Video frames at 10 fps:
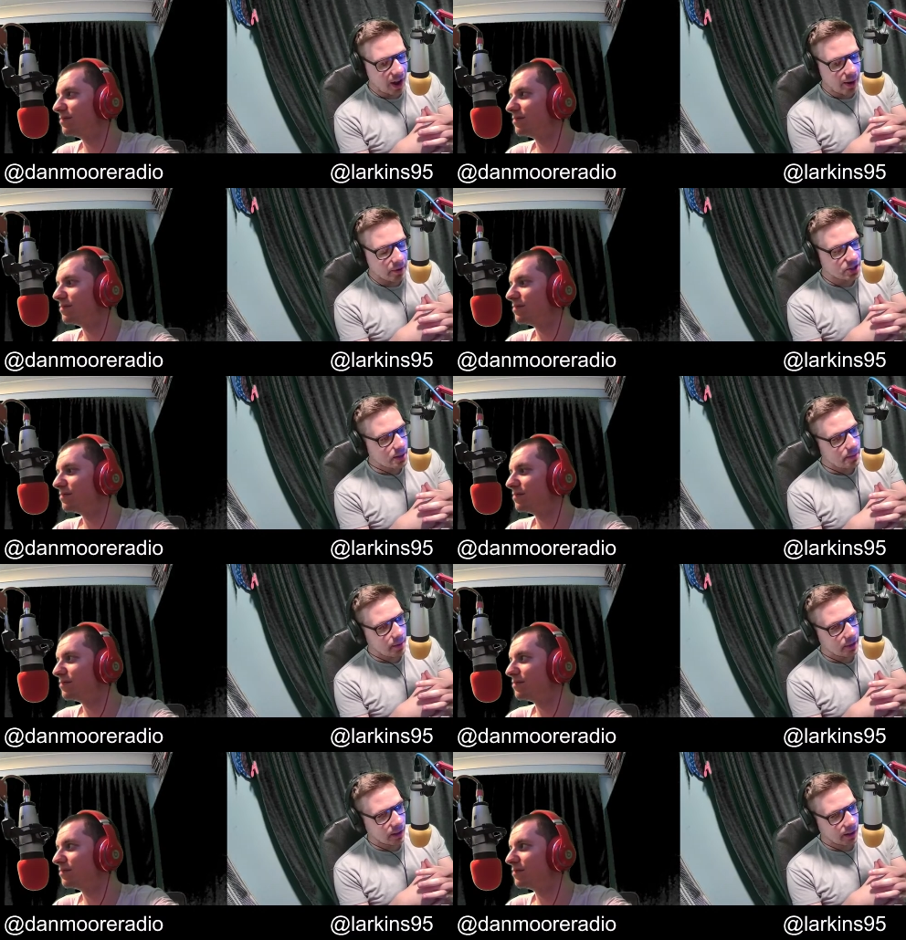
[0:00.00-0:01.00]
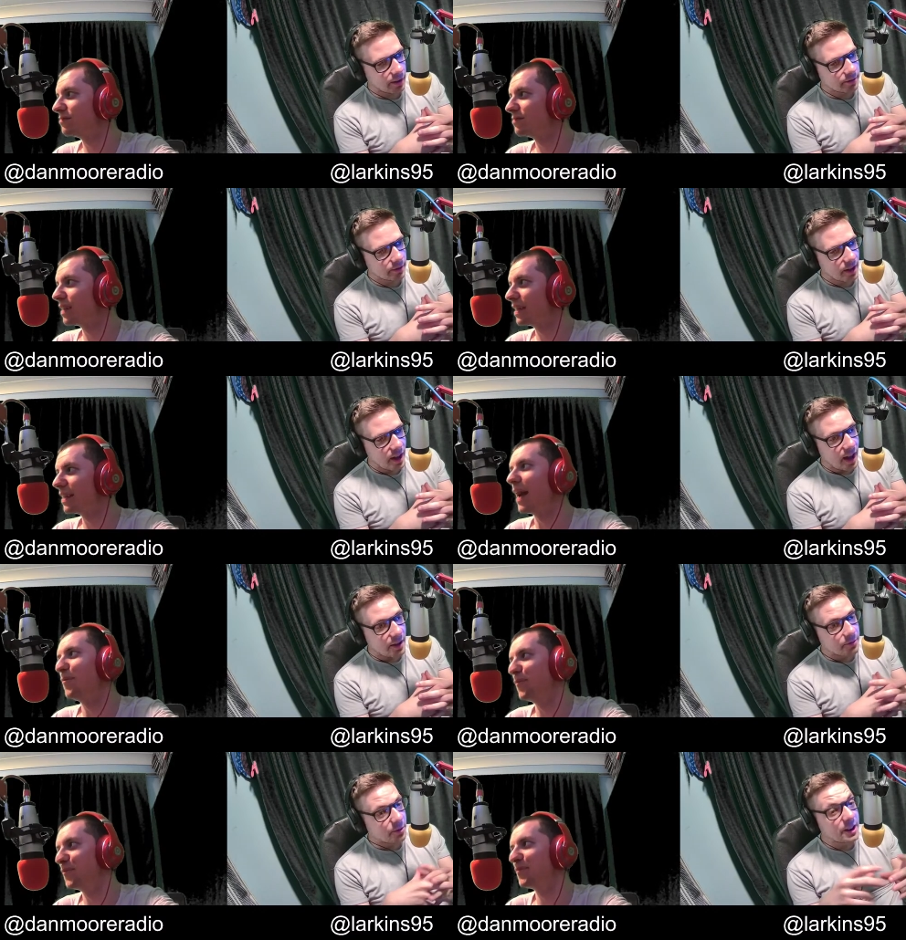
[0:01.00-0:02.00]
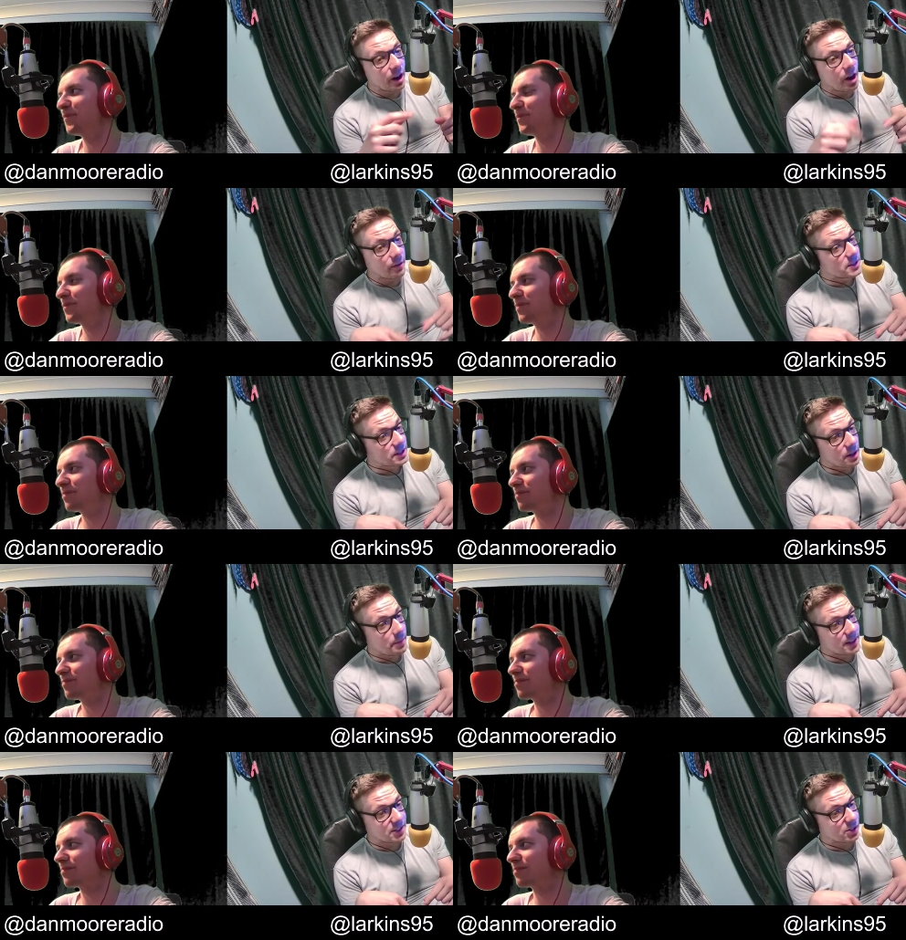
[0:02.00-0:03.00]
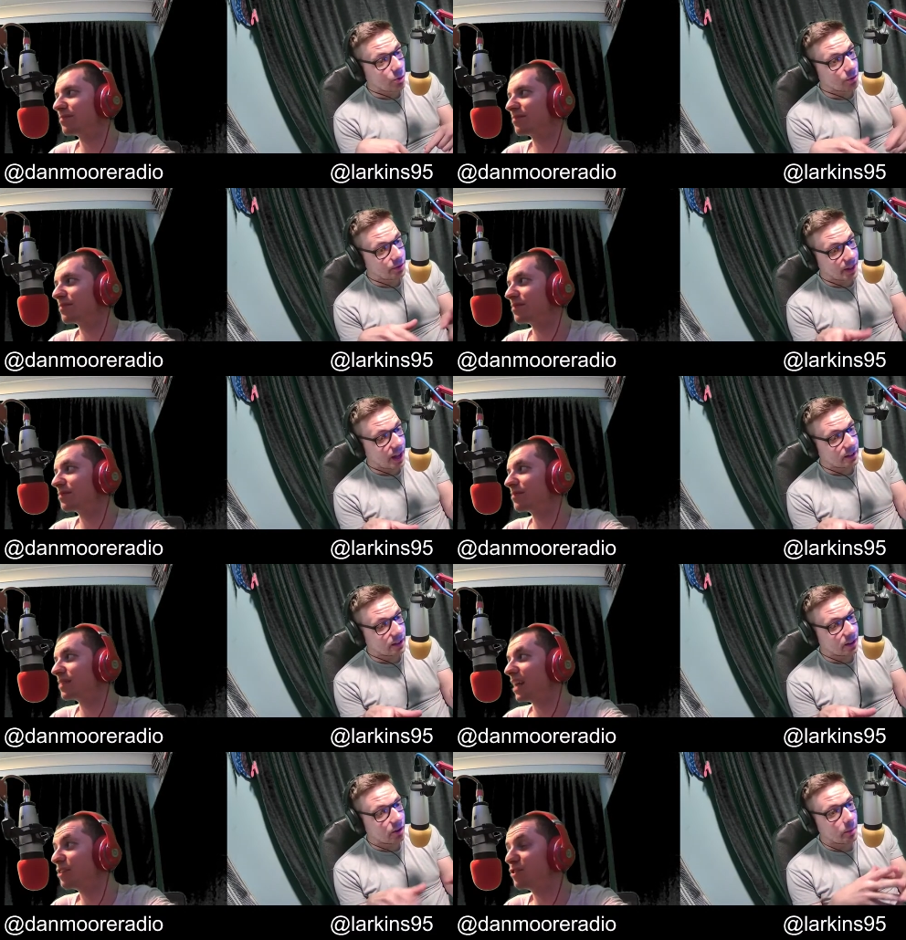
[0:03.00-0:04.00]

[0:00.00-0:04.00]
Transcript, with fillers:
Speaker 1: how much they make me laugh. Yeah. And three and a half isn't a bad score for that, you know.